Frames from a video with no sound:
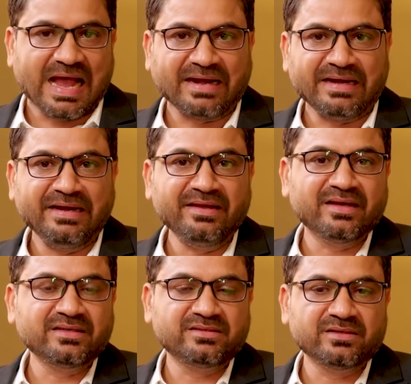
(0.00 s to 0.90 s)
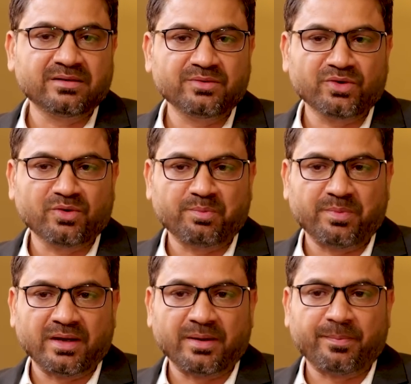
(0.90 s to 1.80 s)
And India is the
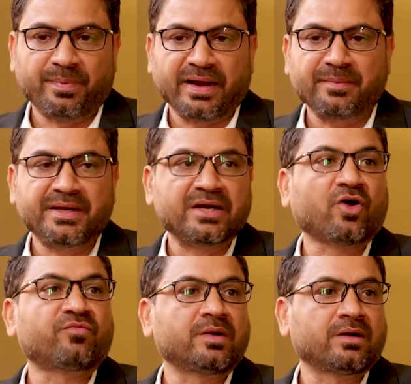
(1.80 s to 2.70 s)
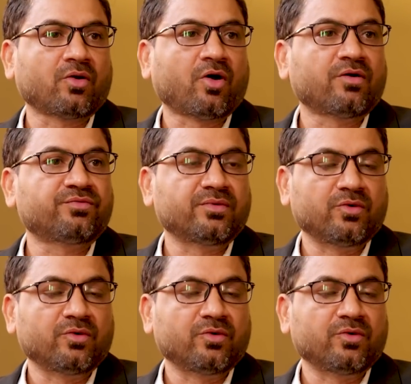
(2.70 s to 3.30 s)
primary adopter of